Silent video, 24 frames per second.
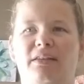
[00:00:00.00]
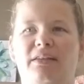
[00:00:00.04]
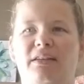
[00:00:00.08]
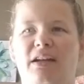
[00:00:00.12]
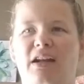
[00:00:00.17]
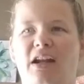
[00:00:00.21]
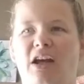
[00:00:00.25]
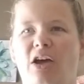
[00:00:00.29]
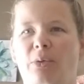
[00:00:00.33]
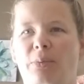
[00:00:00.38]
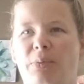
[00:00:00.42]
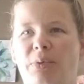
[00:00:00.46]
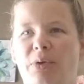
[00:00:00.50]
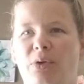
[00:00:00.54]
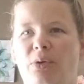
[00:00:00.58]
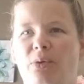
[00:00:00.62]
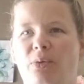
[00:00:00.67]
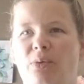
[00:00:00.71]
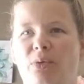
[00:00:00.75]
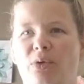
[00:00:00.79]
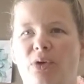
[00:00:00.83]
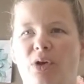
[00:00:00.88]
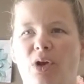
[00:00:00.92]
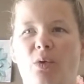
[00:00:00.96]
can help
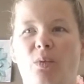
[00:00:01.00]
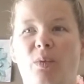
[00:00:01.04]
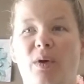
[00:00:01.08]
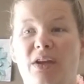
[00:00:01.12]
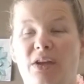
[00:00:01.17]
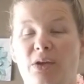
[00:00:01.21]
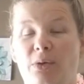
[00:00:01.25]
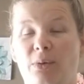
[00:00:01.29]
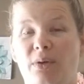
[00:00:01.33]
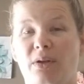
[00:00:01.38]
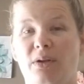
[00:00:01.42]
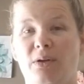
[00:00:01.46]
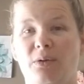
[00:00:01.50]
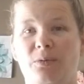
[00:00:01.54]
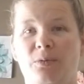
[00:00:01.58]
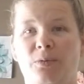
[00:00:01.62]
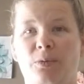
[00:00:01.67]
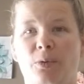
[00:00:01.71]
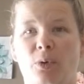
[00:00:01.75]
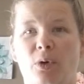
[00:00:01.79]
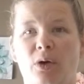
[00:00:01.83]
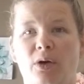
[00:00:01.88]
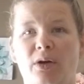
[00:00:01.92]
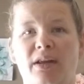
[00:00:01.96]
you know what you can
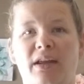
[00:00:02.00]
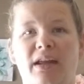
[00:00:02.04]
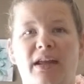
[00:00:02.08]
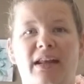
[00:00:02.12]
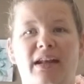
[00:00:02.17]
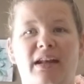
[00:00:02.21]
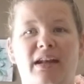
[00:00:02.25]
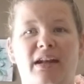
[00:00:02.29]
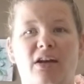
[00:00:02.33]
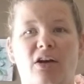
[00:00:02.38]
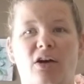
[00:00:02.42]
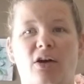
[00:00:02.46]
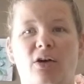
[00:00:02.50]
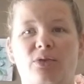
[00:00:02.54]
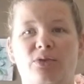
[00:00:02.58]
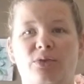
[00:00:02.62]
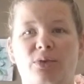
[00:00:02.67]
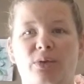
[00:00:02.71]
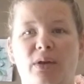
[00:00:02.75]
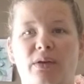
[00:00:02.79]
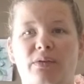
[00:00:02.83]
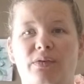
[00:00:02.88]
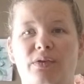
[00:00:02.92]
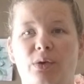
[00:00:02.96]
afford, and it also
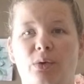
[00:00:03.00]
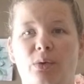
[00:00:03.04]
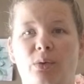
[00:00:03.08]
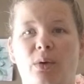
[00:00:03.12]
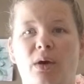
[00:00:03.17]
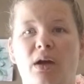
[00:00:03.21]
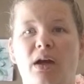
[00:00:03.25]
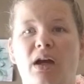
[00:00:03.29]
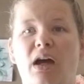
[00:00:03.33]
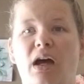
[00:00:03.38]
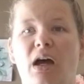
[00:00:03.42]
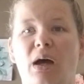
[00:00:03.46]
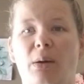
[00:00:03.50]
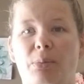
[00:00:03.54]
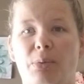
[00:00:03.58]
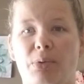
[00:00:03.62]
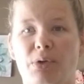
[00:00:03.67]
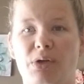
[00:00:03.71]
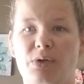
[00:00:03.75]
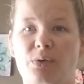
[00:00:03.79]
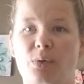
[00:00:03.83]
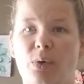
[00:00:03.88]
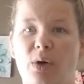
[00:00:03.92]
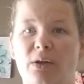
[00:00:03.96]
gives you a
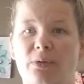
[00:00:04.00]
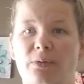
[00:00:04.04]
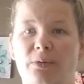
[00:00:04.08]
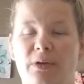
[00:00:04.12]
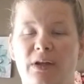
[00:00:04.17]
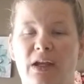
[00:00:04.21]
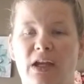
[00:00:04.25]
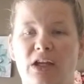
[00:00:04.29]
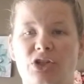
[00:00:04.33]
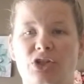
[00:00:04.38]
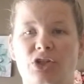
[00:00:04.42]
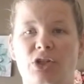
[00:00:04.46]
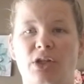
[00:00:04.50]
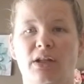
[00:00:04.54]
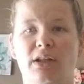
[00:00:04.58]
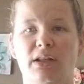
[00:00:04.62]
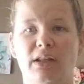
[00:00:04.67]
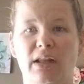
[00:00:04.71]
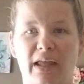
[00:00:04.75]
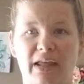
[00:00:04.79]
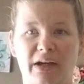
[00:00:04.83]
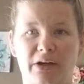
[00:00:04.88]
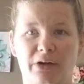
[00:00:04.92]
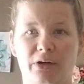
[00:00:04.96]
pre-qualification
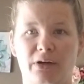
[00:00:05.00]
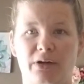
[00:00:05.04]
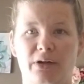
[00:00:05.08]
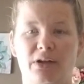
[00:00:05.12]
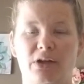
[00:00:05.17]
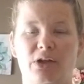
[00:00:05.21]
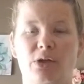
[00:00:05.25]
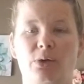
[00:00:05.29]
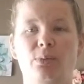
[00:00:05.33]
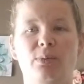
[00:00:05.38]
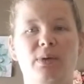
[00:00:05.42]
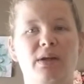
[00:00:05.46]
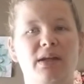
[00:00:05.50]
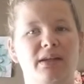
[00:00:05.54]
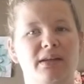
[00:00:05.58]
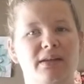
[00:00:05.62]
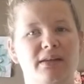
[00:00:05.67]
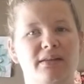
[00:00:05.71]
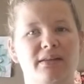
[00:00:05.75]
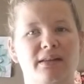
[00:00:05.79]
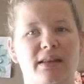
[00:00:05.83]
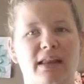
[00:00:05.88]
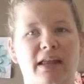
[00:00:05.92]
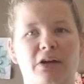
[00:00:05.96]
letter. You need
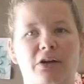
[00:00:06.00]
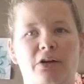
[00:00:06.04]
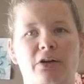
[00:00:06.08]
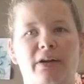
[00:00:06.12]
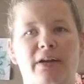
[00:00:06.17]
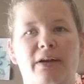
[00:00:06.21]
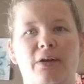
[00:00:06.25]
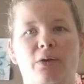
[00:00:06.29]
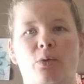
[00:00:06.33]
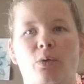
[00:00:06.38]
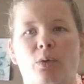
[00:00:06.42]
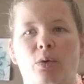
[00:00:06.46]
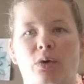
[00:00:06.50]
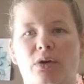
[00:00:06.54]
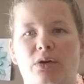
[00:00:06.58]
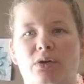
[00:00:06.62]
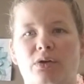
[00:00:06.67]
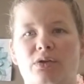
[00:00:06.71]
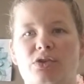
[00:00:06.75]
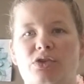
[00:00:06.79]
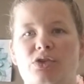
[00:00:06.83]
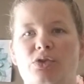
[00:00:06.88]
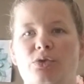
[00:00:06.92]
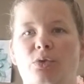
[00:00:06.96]
this letter in order
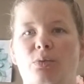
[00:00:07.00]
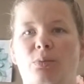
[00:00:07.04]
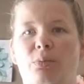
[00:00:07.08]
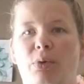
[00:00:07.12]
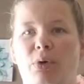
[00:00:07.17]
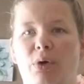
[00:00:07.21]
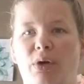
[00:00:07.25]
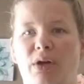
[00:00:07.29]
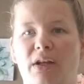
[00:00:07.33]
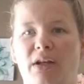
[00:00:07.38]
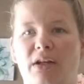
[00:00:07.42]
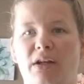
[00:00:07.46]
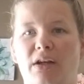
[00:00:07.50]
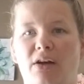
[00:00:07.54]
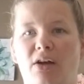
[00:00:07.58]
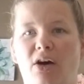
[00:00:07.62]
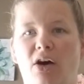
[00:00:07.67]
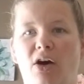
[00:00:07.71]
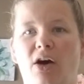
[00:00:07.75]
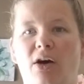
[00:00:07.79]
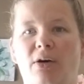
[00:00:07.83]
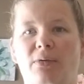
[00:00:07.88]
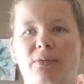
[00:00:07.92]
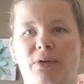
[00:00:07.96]
to put in an
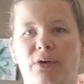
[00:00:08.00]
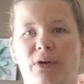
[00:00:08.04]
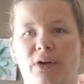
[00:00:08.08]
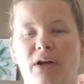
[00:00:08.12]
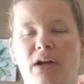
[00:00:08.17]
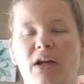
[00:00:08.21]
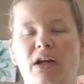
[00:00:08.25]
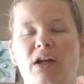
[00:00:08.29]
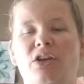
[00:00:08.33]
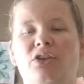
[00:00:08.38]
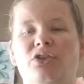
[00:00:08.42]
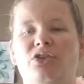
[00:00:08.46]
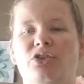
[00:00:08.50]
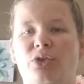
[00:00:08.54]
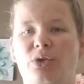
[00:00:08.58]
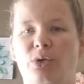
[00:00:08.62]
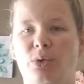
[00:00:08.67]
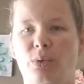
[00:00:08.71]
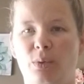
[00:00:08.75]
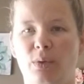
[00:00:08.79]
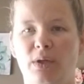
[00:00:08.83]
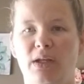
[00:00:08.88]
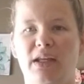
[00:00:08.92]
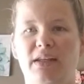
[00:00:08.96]
offer. So
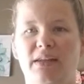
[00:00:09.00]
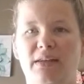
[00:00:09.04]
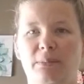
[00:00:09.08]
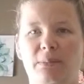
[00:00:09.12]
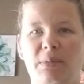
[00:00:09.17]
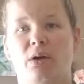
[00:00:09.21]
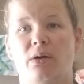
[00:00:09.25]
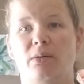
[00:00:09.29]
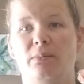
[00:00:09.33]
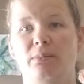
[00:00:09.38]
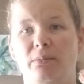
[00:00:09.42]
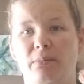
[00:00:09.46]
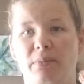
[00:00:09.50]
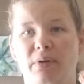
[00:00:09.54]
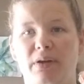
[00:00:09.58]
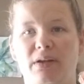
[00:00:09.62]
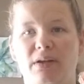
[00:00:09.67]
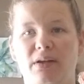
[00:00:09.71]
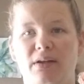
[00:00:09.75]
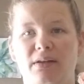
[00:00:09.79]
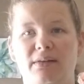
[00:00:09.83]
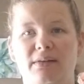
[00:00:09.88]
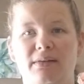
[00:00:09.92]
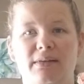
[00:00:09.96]
you need to be,
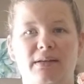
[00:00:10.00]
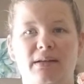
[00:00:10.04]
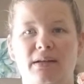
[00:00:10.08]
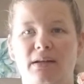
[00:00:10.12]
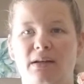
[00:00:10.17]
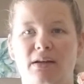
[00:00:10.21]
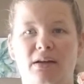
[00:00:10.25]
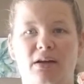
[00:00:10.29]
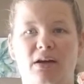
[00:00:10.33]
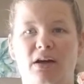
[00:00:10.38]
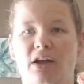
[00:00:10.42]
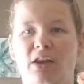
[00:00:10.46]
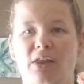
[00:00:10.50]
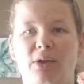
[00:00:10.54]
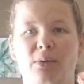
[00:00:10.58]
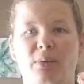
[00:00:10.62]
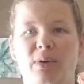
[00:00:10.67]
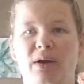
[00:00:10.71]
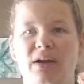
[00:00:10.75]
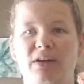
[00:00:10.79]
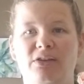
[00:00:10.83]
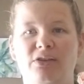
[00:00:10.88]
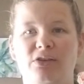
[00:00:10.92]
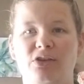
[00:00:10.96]
because
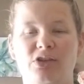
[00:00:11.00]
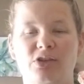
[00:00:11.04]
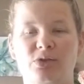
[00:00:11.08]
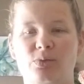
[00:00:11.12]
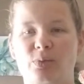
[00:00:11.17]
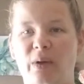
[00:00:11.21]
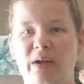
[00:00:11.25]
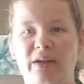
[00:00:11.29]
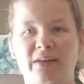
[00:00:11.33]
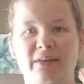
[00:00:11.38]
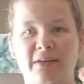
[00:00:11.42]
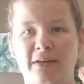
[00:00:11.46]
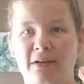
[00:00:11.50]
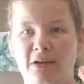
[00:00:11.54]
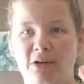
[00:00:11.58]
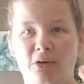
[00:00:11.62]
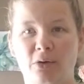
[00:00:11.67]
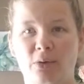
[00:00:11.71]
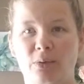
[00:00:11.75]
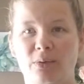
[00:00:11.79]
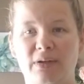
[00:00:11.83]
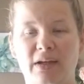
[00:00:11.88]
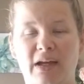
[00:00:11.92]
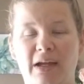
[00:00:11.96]
otherwise you're just wasting your
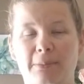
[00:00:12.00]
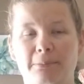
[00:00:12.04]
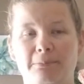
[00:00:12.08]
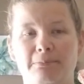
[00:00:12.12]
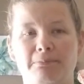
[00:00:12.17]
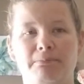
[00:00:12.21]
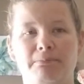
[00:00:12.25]
own time.